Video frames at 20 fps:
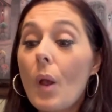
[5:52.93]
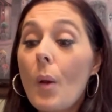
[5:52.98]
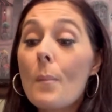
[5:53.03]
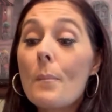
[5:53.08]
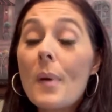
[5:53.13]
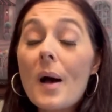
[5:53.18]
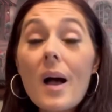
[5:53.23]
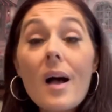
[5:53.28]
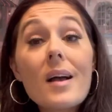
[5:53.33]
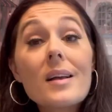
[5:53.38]

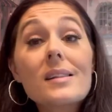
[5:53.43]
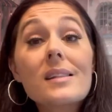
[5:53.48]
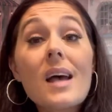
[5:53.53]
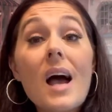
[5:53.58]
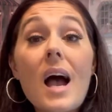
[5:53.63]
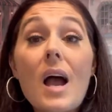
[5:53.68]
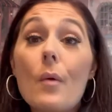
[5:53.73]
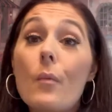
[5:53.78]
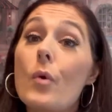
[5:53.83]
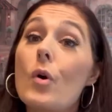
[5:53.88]
But
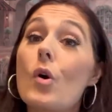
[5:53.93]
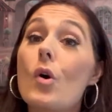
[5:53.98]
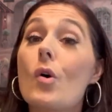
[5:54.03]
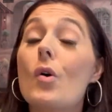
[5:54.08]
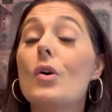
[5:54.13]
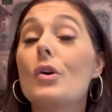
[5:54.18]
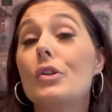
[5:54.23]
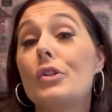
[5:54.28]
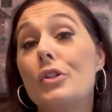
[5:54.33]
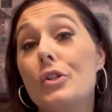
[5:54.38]
I
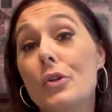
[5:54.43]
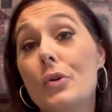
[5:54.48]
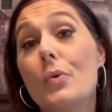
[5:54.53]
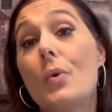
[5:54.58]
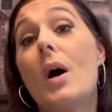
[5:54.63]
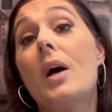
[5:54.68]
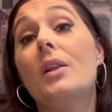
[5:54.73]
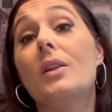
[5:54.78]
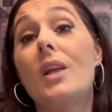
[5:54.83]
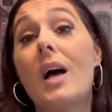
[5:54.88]
will do
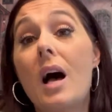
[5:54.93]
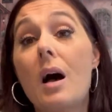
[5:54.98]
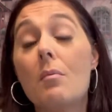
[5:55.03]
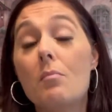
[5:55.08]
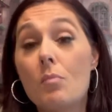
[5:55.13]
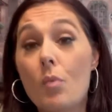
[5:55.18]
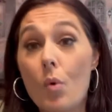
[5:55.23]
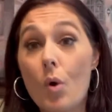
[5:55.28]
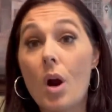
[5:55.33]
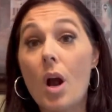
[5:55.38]
a lot
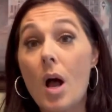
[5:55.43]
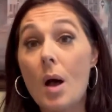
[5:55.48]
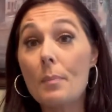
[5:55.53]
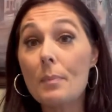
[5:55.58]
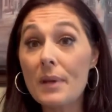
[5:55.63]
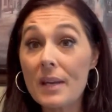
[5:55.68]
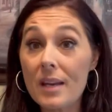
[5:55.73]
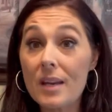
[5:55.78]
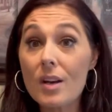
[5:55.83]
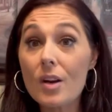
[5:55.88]
more up
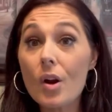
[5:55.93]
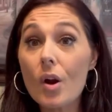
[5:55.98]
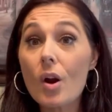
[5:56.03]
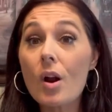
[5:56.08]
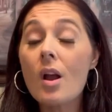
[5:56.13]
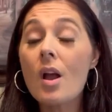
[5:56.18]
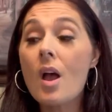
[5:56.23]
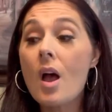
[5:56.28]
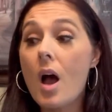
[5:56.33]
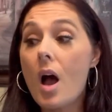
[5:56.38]
here
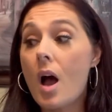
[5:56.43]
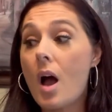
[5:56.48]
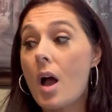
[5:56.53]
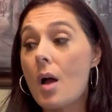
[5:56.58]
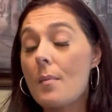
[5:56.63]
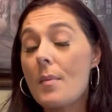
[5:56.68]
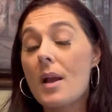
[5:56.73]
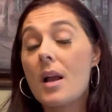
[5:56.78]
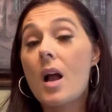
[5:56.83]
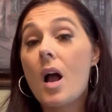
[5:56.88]

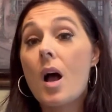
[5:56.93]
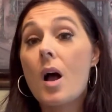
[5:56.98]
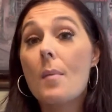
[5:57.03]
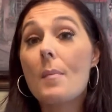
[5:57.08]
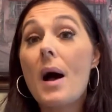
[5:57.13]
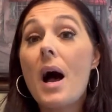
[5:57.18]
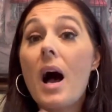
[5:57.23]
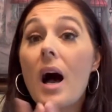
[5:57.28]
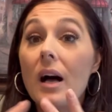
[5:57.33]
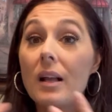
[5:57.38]
come
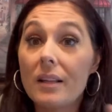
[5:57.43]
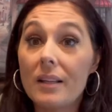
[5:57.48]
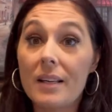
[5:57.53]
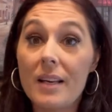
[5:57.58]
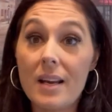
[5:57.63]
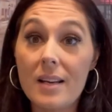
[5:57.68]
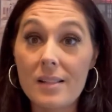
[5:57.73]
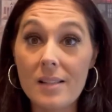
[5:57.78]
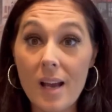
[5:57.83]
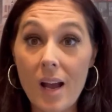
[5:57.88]

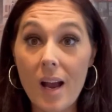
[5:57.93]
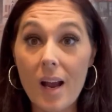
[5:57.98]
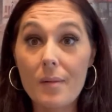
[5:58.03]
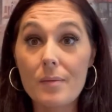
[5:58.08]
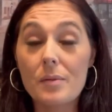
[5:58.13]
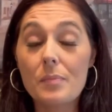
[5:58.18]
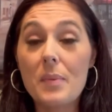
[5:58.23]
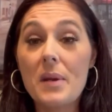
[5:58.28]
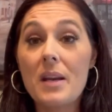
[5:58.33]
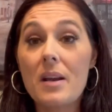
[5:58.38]
holiday
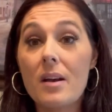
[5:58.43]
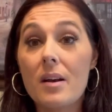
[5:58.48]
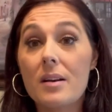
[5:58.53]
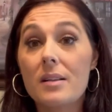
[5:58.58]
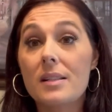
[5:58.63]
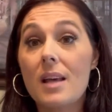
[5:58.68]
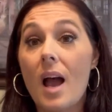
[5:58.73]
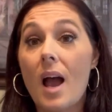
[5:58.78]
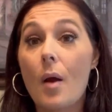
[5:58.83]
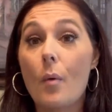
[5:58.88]
times,
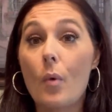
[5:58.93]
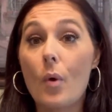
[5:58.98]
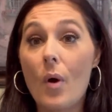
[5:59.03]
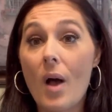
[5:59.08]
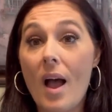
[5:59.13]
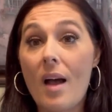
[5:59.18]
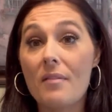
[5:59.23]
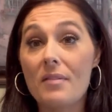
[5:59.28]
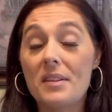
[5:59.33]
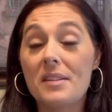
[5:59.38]
because I will
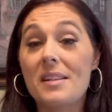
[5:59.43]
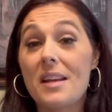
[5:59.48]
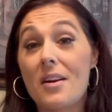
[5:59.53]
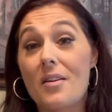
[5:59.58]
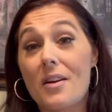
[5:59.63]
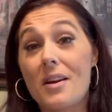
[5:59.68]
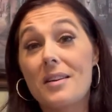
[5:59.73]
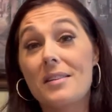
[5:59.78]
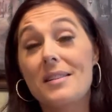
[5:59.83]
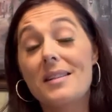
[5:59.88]
have this
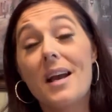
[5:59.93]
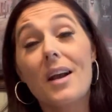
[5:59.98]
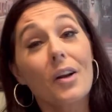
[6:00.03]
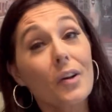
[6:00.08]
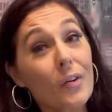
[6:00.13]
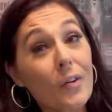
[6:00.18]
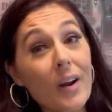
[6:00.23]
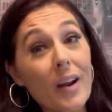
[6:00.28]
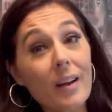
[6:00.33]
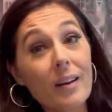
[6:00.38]
area
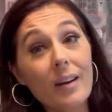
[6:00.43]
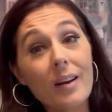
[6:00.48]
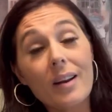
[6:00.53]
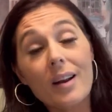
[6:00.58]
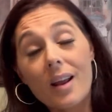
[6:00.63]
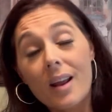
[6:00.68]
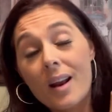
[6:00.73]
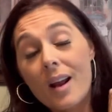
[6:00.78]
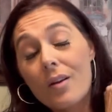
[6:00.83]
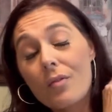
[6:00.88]

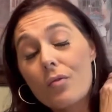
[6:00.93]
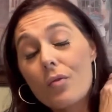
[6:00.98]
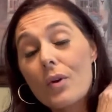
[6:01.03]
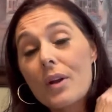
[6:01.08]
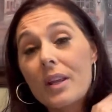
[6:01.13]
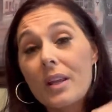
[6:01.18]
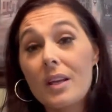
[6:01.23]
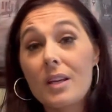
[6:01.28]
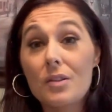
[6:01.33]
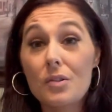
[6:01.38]
decorated, and I
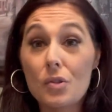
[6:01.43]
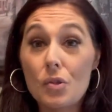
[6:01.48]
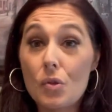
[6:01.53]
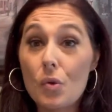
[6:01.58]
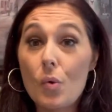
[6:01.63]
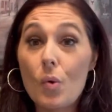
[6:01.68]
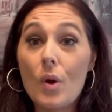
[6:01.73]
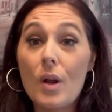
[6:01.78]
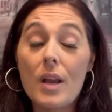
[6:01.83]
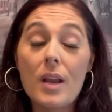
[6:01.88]
really
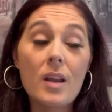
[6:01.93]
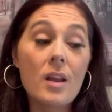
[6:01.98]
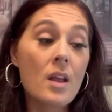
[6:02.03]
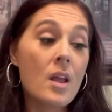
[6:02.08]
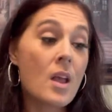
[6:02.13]
enjoy